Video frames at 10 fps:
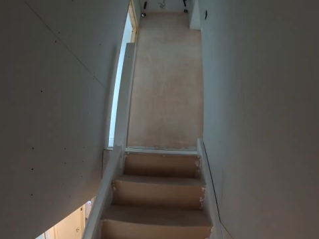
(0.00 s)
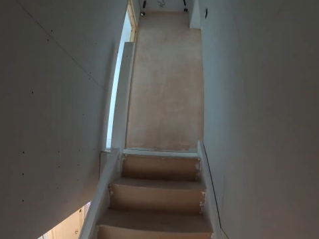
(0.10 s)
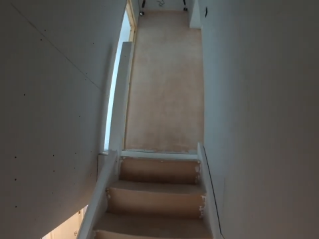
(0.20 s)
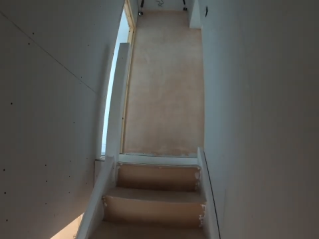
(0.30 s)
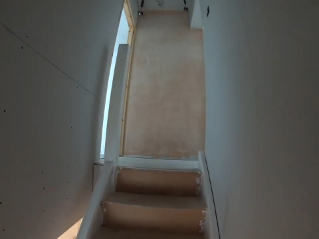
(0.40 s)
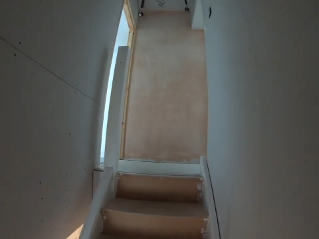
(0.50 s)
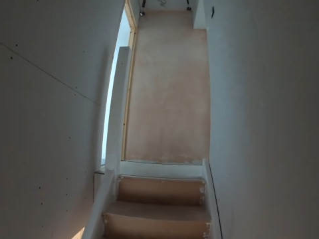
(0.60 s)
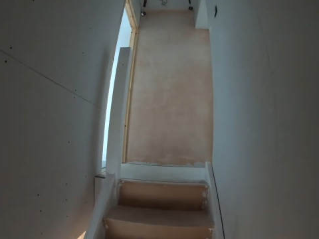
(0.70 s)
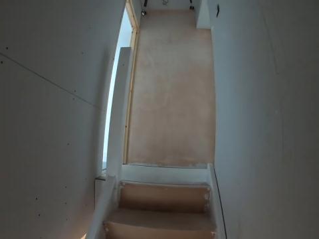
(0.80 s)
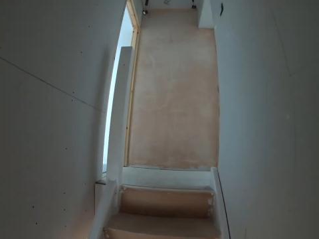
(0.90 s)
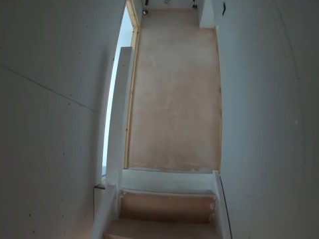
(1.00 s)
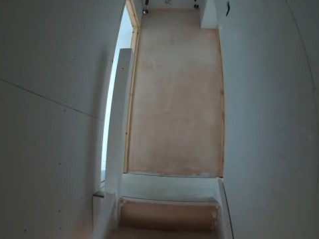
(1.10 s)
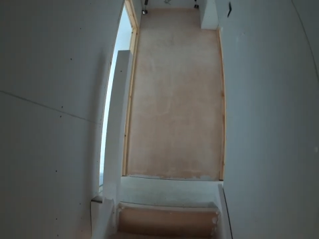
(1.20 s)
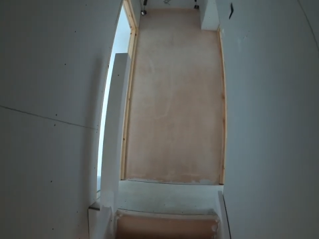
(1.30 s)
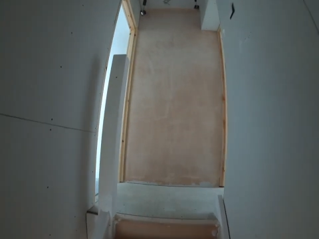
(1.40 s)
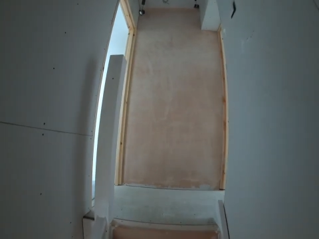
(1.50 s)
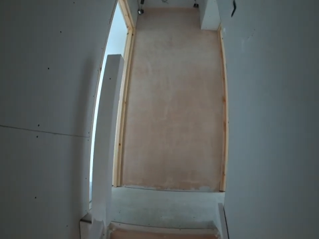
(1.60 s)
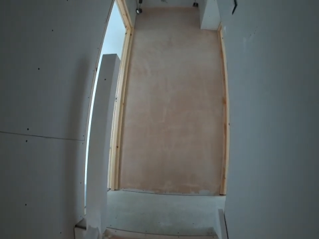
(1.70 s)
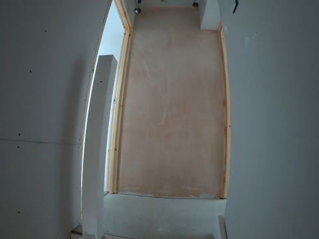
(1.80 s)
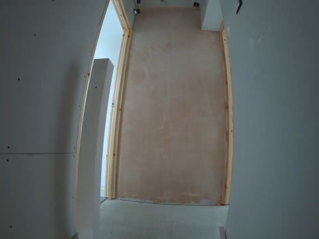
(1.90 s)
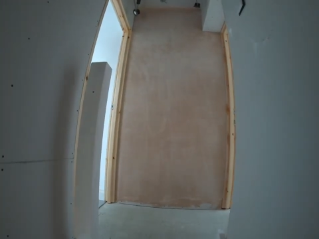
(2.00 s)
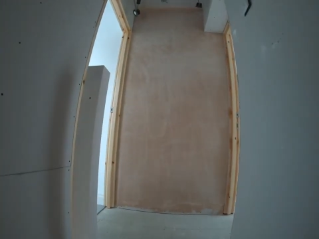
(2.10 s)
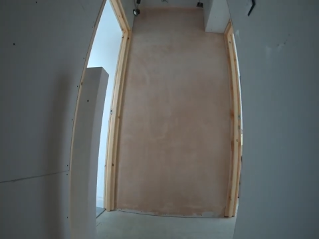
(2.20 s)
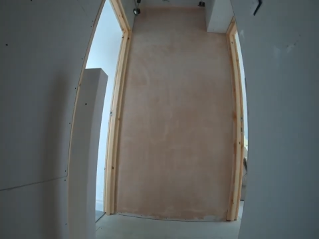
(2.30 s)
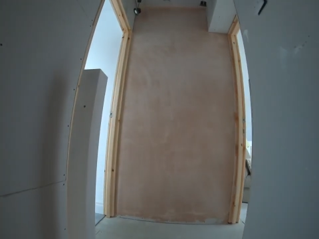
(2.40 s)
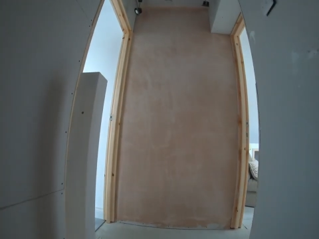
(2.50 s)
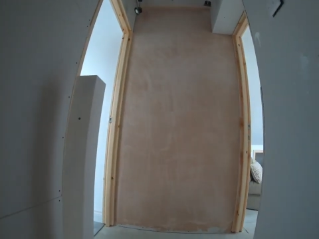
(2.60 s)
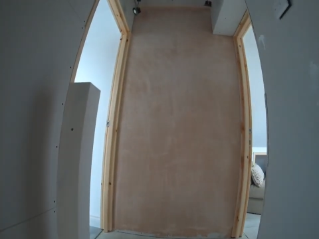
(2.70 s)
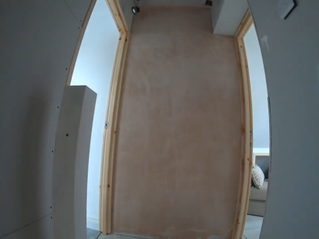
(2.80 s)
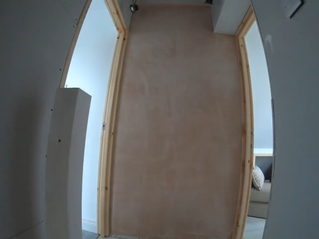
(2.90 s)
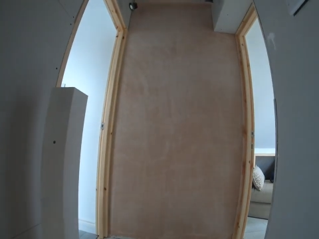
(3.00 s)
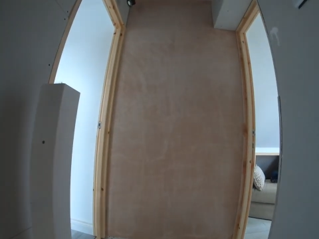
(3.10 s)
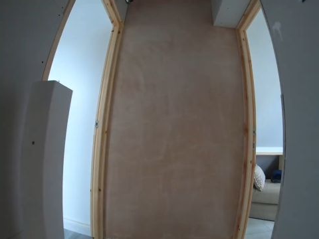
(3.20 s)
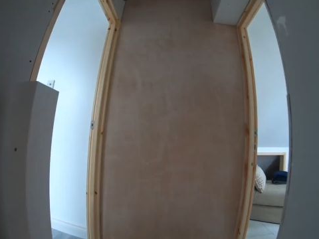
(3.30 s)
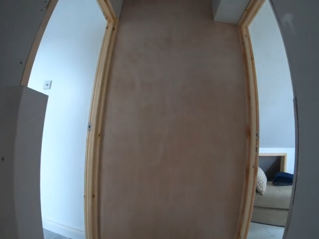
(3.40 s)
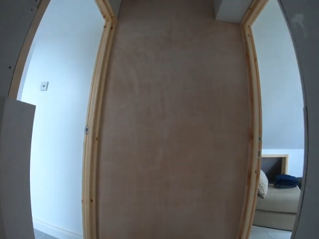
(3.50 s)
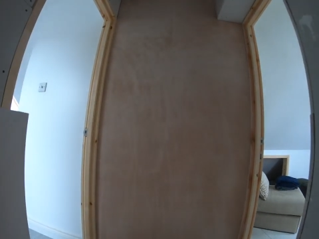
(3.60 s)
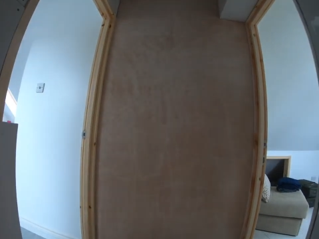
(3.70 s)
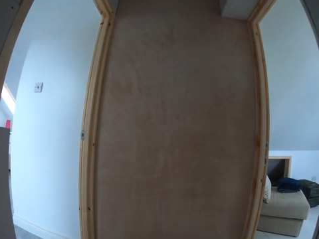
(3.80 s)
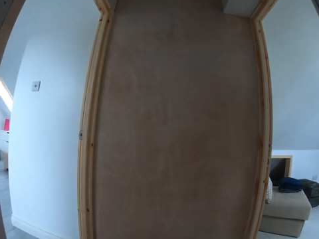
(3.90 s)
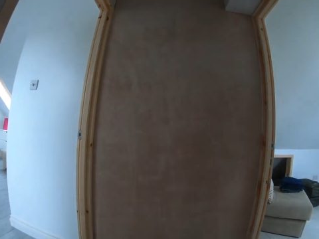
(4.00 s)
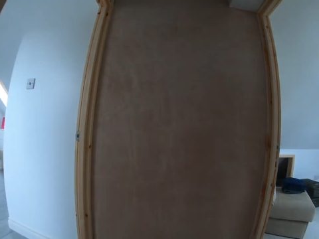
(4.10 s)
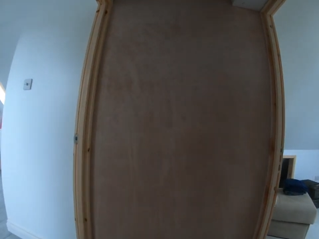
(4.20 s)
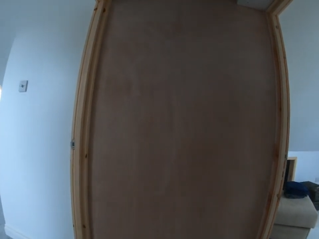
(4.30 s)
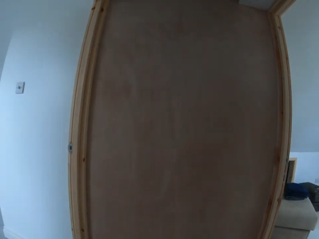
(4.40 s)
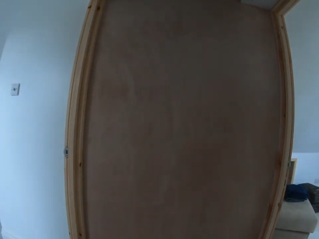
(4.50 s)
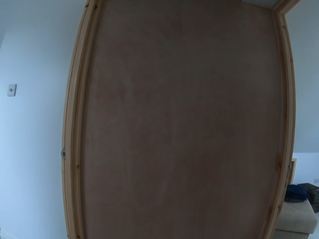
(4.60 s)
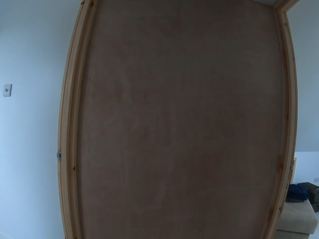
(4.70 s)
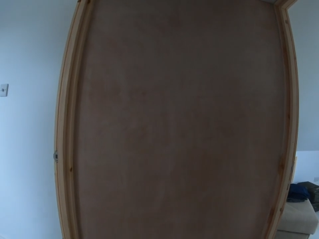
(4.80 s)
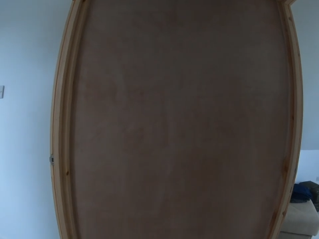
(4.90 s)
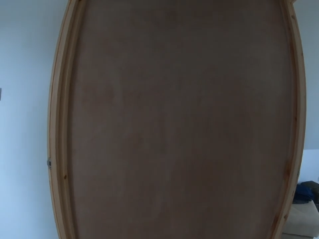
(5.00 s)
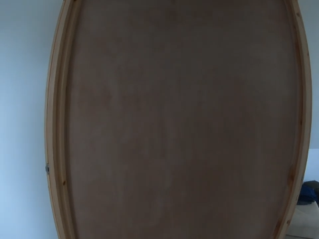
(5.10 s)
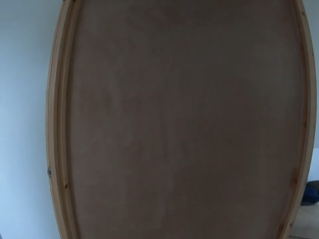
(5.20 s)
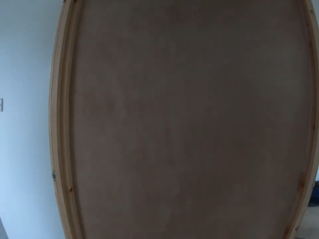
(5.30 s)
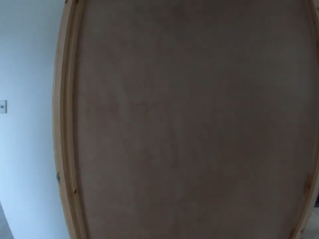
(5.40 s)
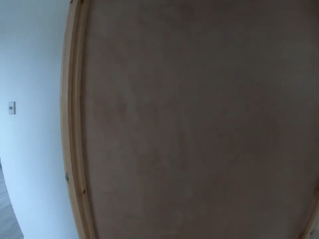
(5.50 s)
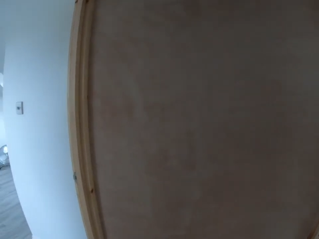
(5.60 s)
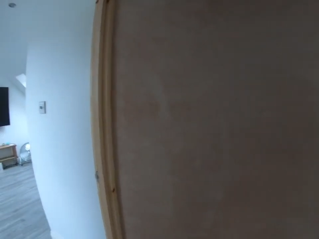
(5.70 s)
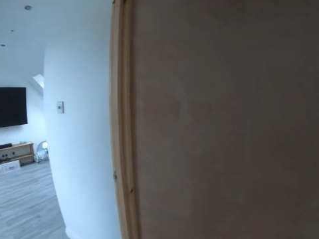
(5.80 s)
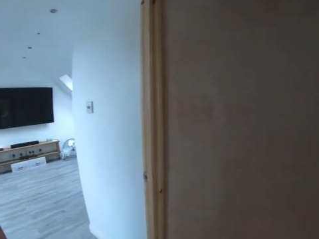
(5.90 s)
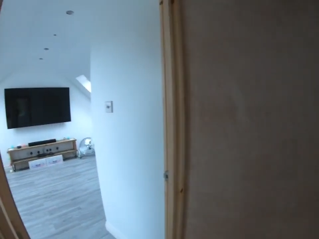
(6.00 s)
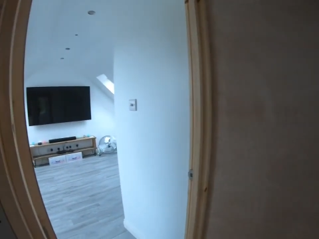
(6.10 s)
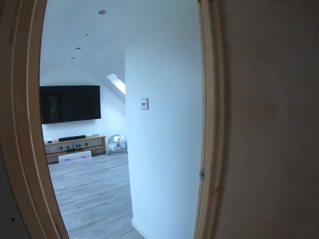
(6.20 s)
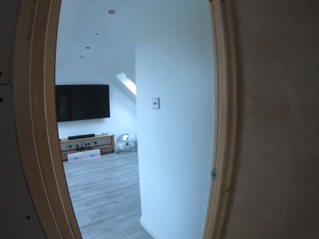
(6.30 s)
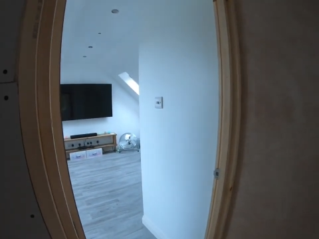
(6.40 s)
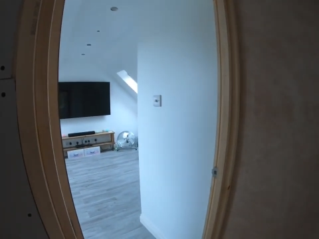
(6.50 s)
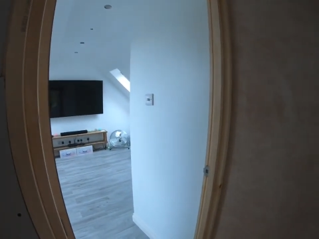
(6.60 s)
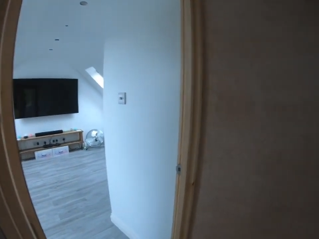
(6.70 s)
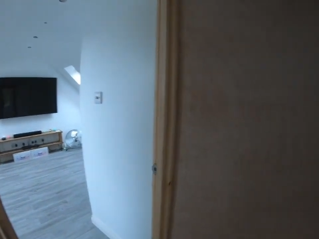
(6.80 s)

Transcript: Nobody's mouth can be seen.